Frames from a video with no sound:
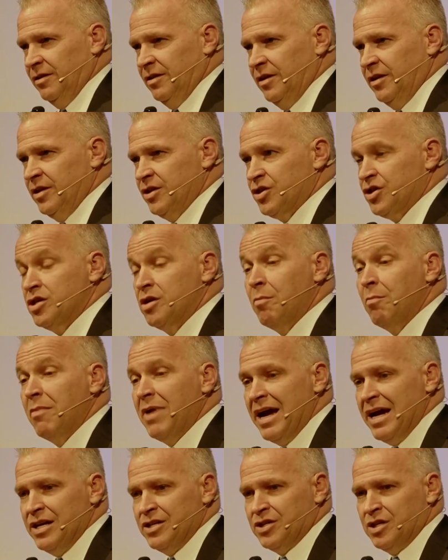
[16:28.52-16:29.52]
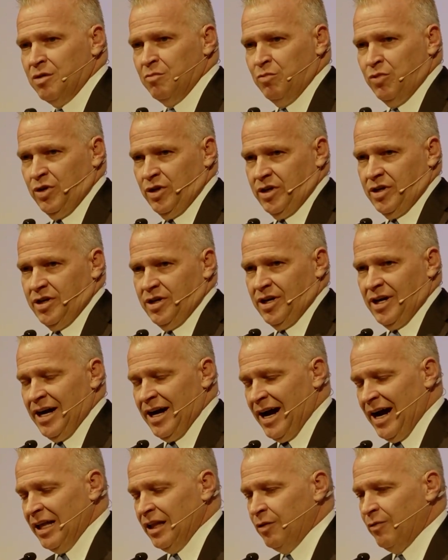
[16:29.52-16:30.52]
It's an amazing book. I
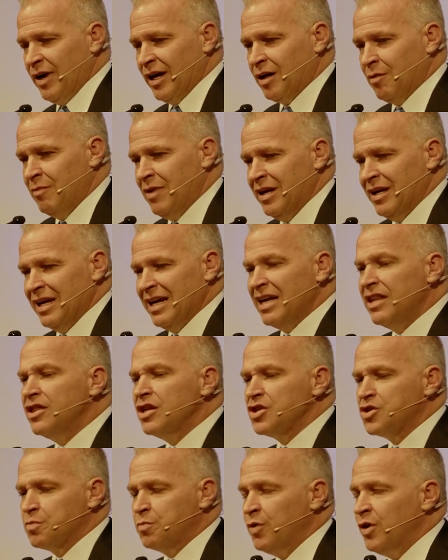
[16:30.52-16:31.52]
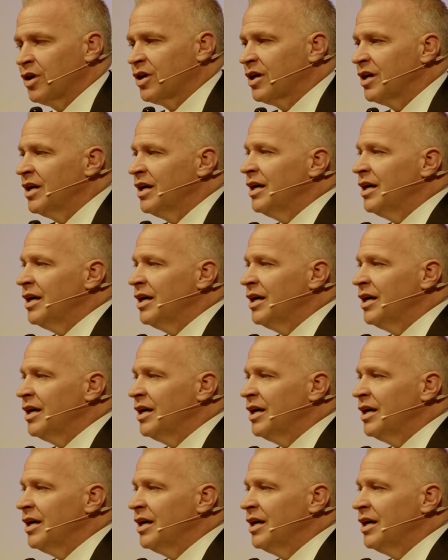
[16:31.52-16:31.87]
highly recommend it. In this book,